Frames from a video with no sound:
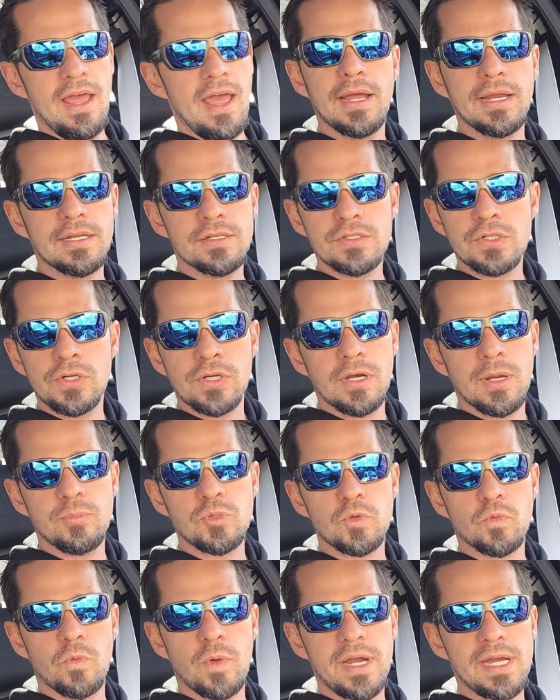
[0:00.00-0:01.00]
I can turn it up
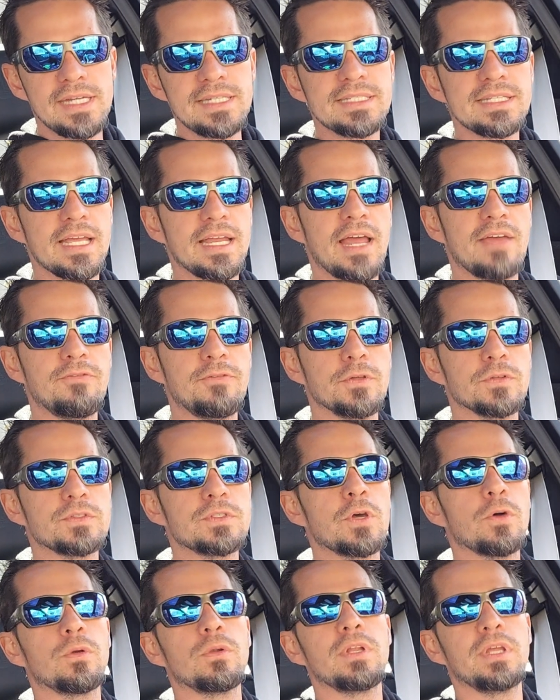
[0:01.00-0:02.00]
to race and I feel
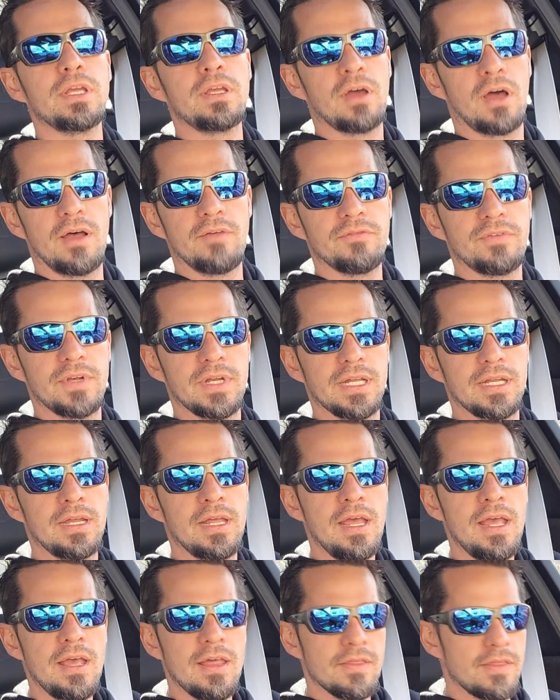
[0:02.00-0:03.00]
totally confident
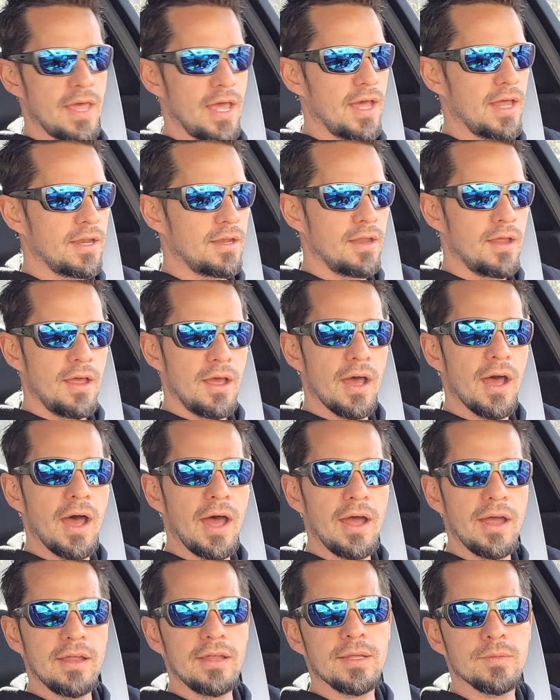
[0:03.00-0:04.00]
that
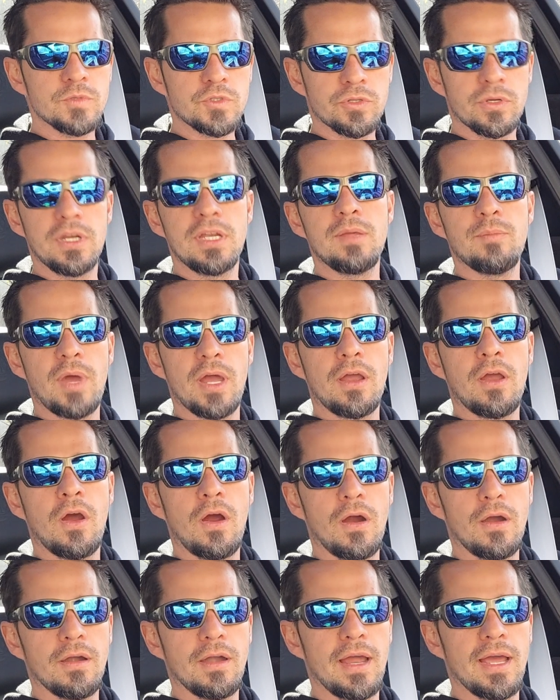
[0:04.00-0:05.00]
I am treating my
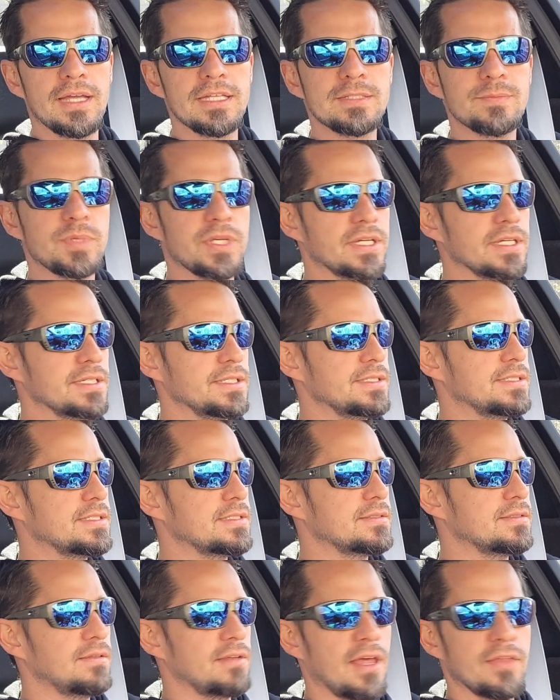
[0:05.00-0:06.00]
car nice
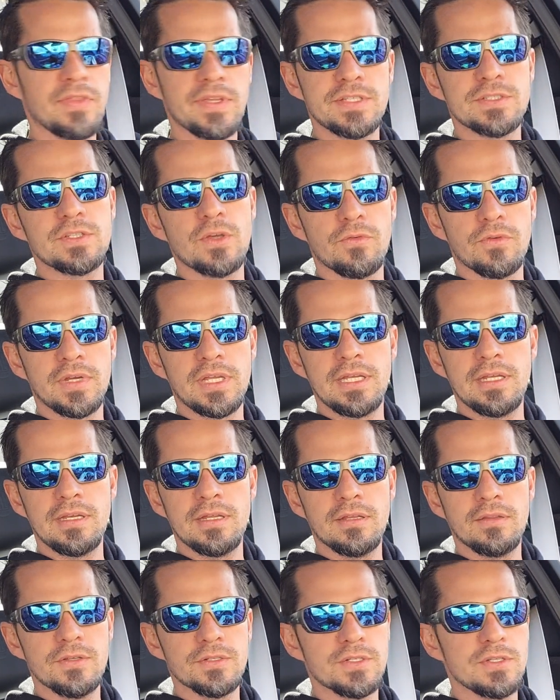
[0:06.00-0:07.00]
because nothing is
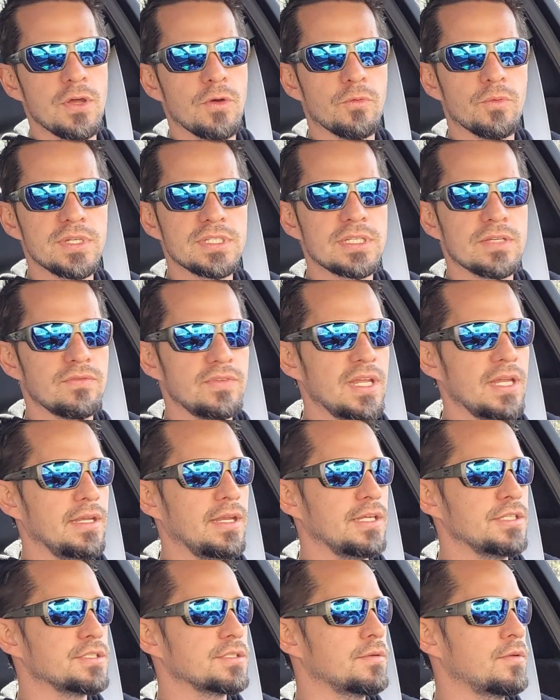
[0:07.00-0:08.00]
overheated. There's no risk of
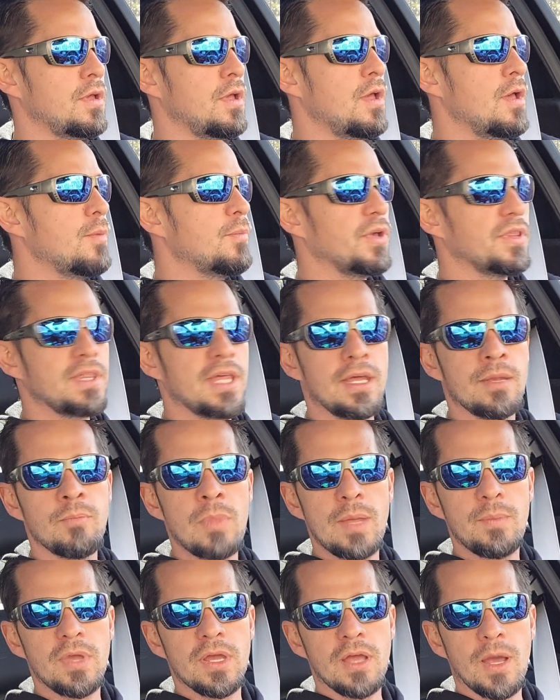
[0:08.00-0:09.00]
detonation. But then
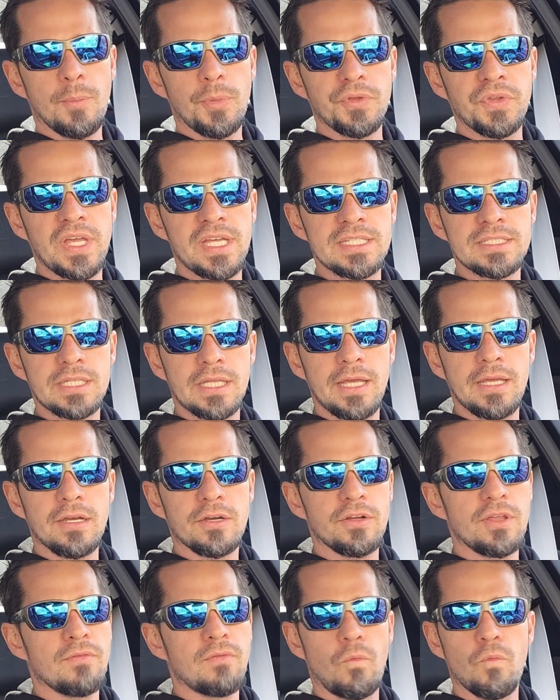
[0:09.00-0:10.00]
maybe a couple days
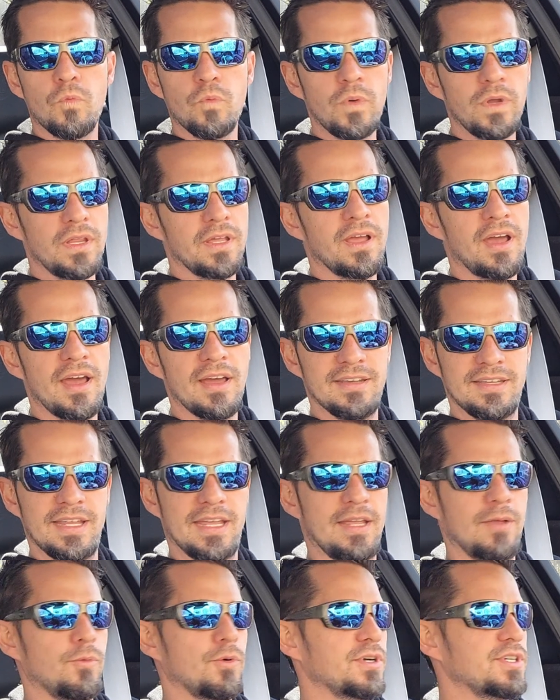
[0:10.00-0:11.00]
later, you have a really hot
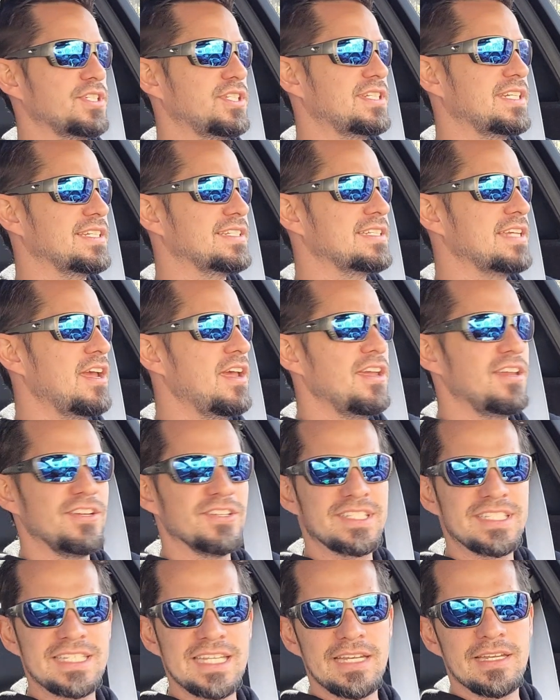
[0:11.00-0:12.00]
day where it's just, you're
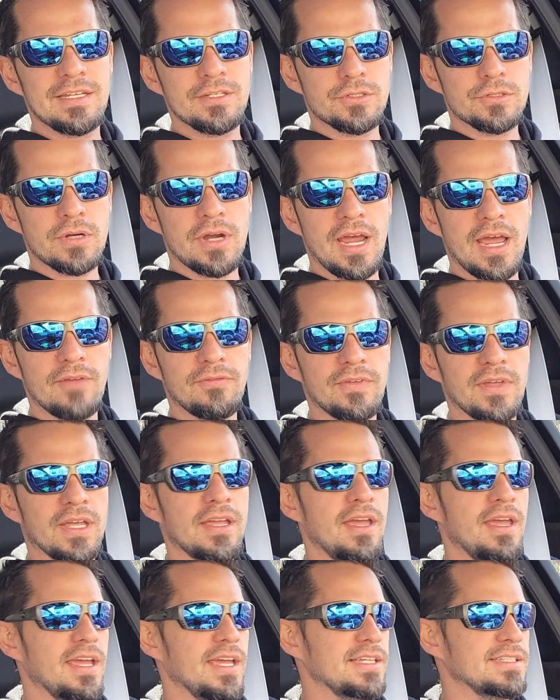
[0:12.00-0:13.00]
sitting in
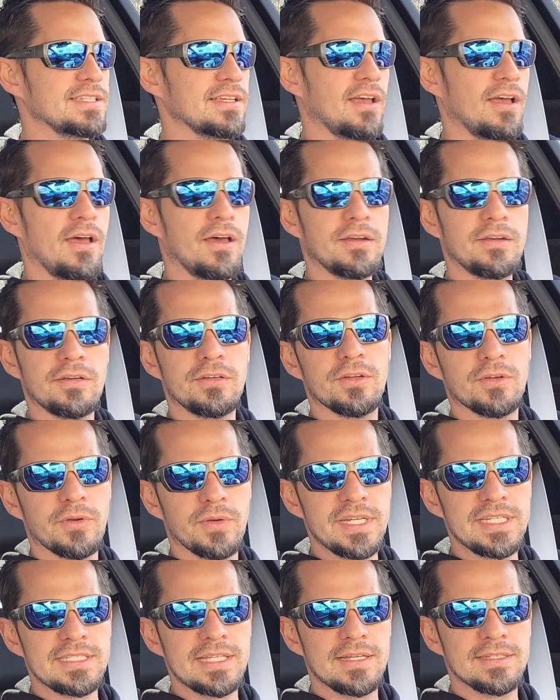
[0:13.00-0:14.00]
traffic. It's 100
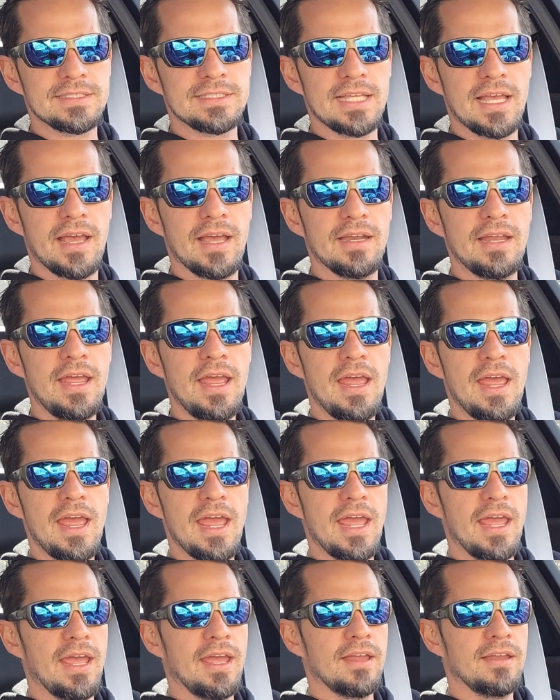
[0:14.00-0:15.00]
degrees outside.
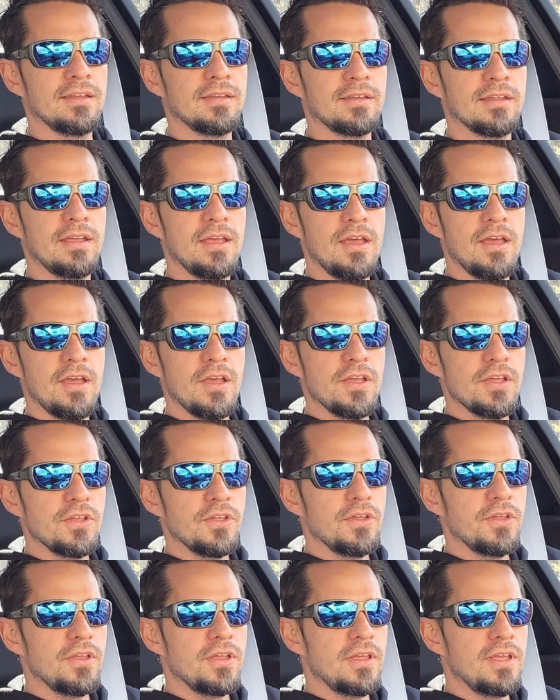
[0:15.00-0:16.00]
And
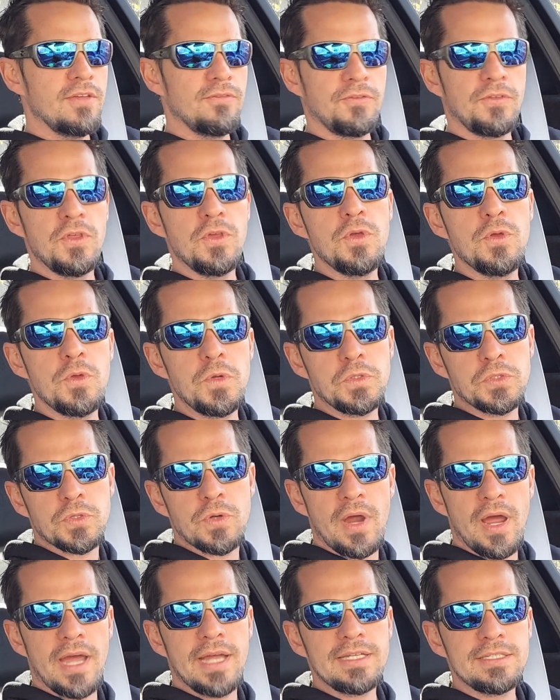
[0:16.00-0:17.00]
if you
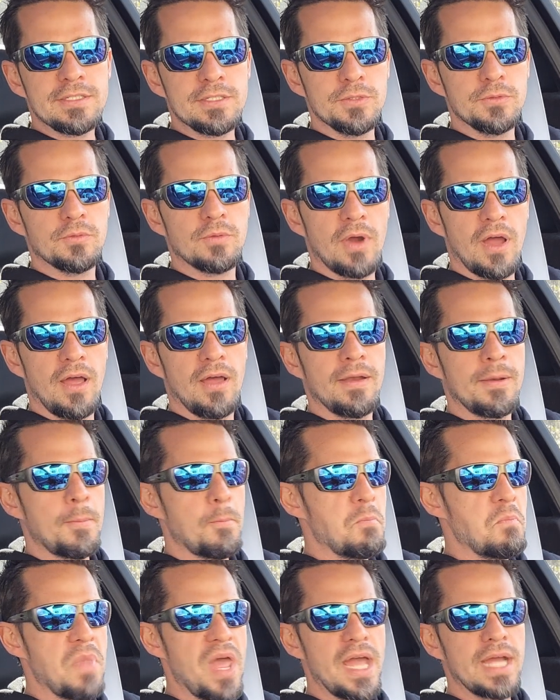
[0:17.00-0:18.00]
try to run
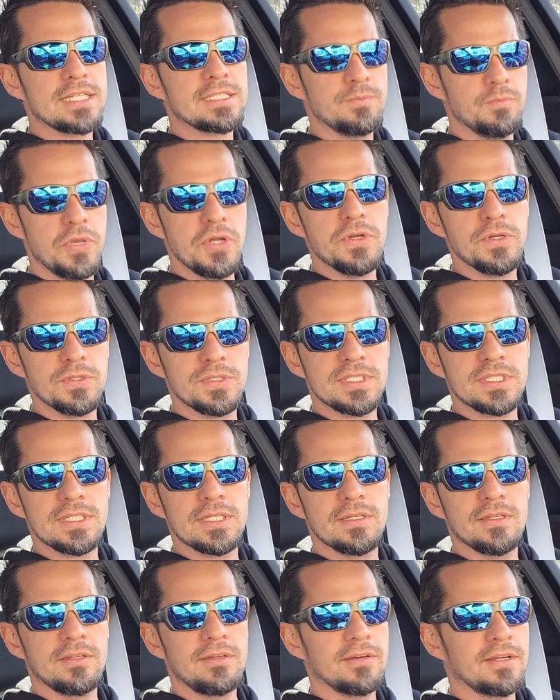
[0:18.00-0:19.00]
max
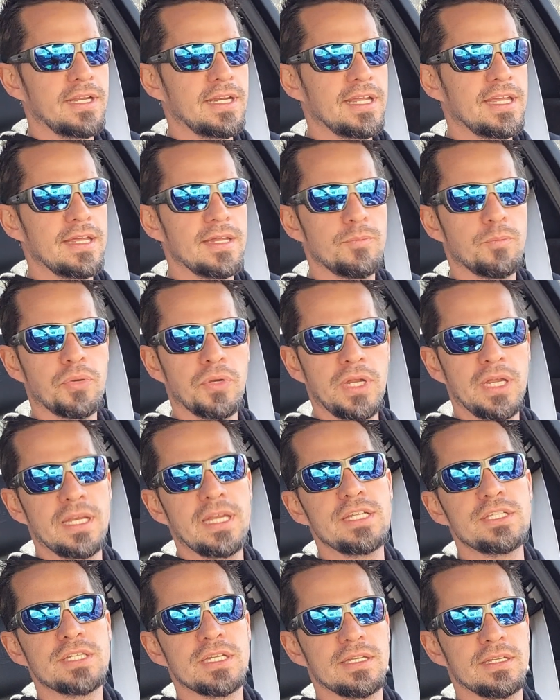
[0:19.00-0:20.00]
boost, you're going to get
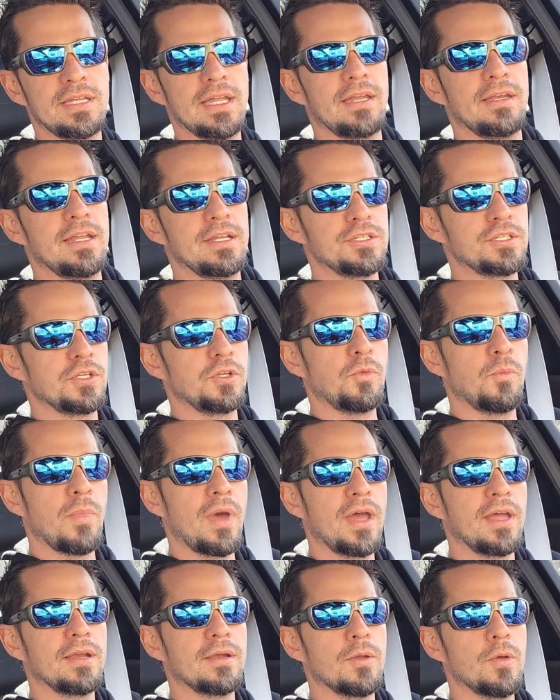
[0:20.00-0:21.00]
pre-ignition and detonation. You
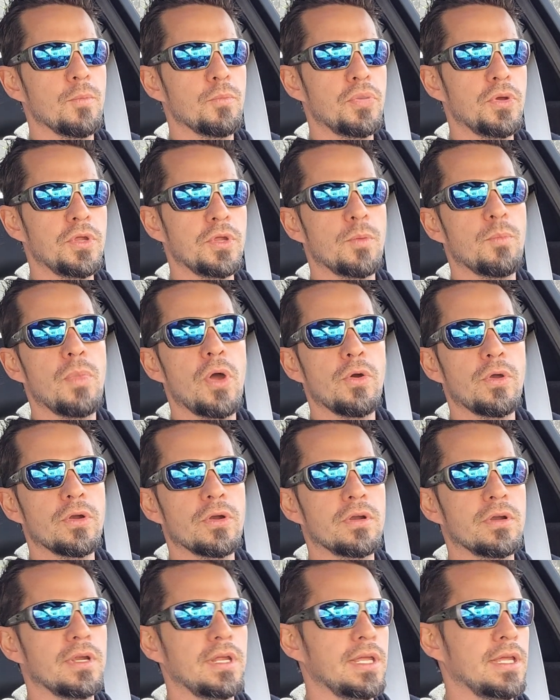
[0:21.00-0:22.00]
might put your
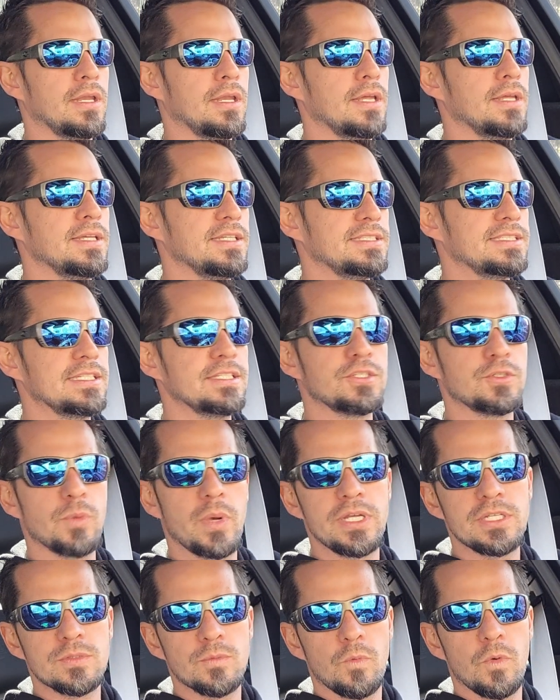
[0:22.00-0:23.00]
motor in a
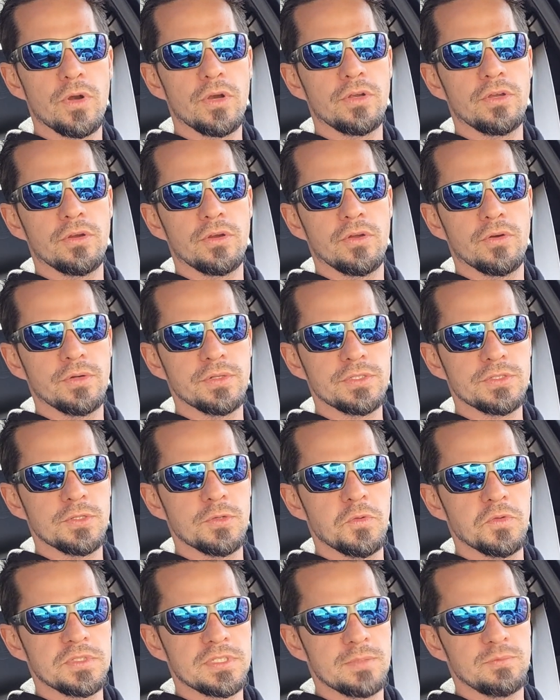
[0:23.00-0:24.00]
situation where you're going
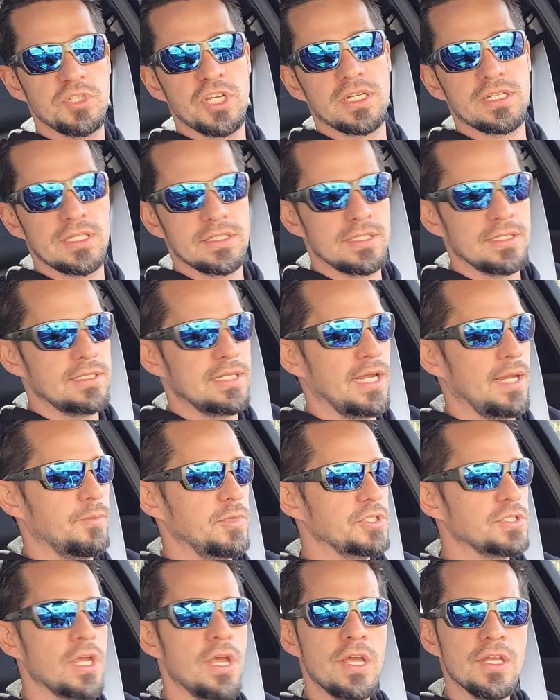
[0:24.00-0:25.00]
to subject it to
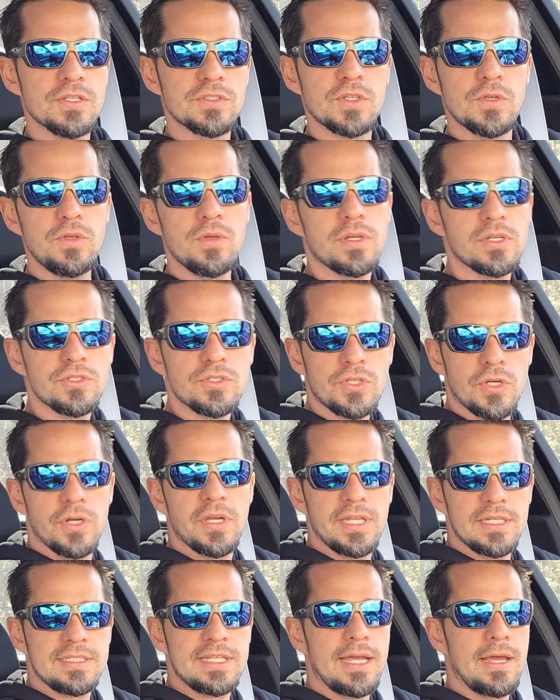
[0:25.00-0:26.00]
damage. So you can
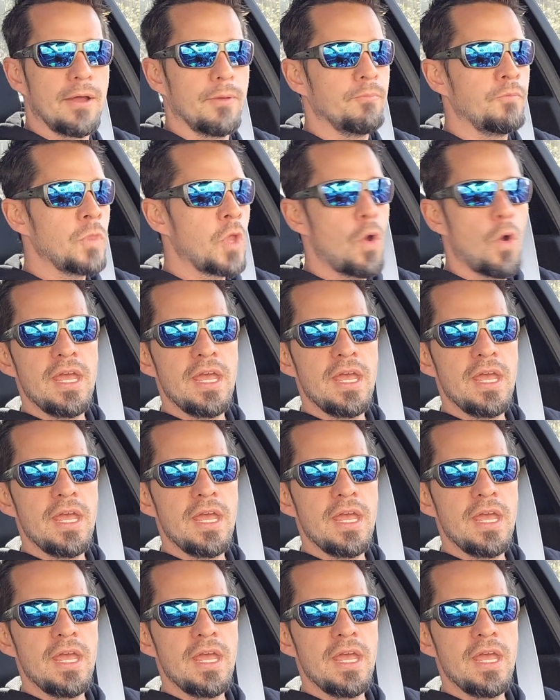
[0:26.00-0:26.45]
turn it down.